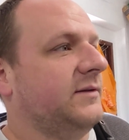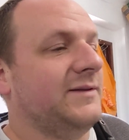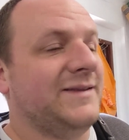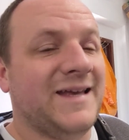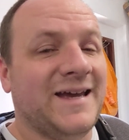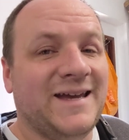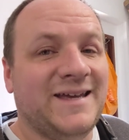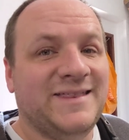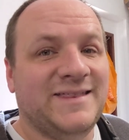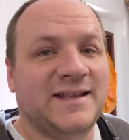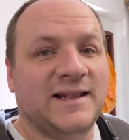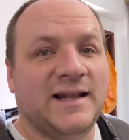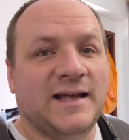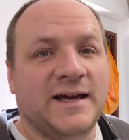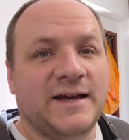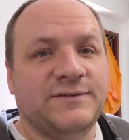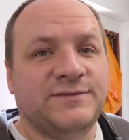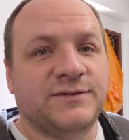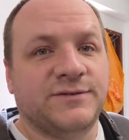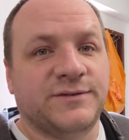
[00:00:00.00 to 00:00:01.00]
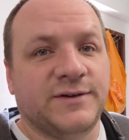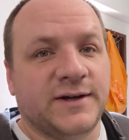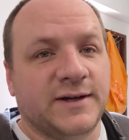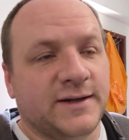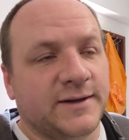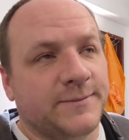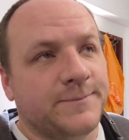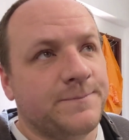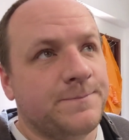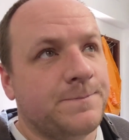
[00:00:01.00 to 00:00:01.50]
day in the life of
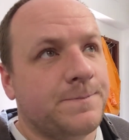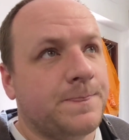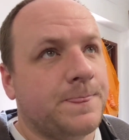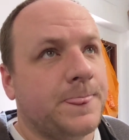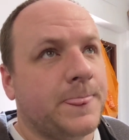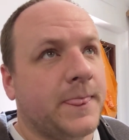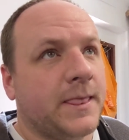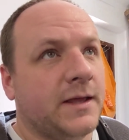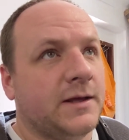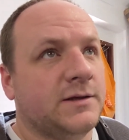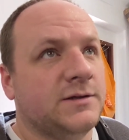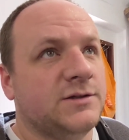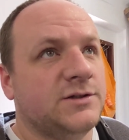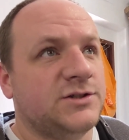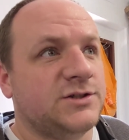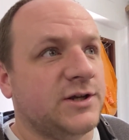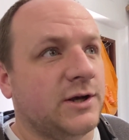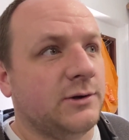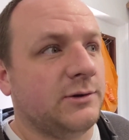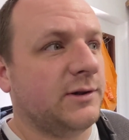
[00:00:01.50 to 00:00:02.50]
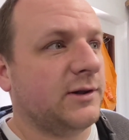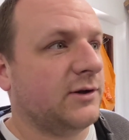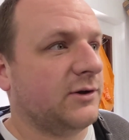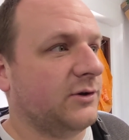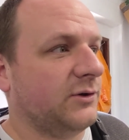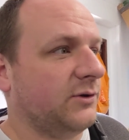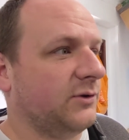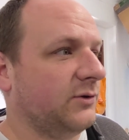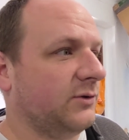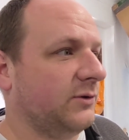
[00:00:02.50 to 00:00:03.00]
a
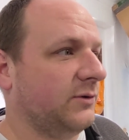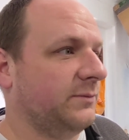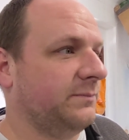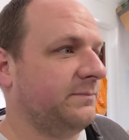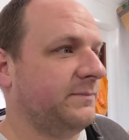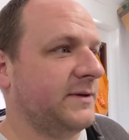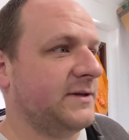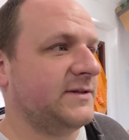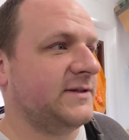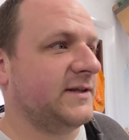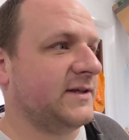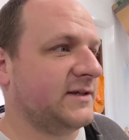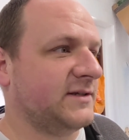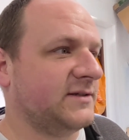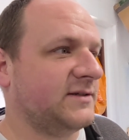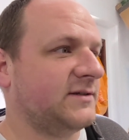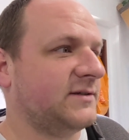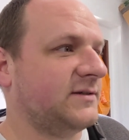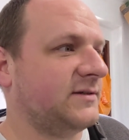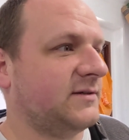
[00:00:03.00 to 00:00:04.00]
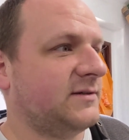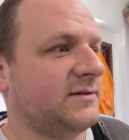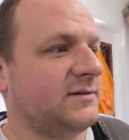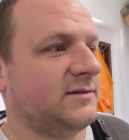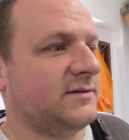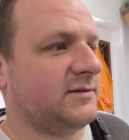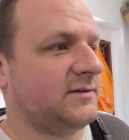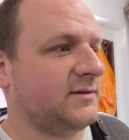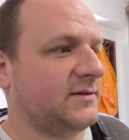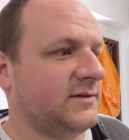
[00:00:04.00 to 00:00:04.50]
solo
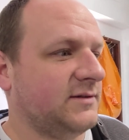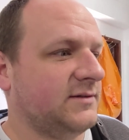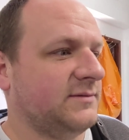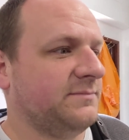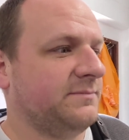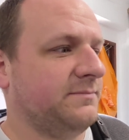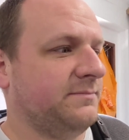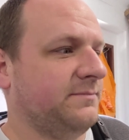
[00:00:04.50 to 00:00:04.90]
business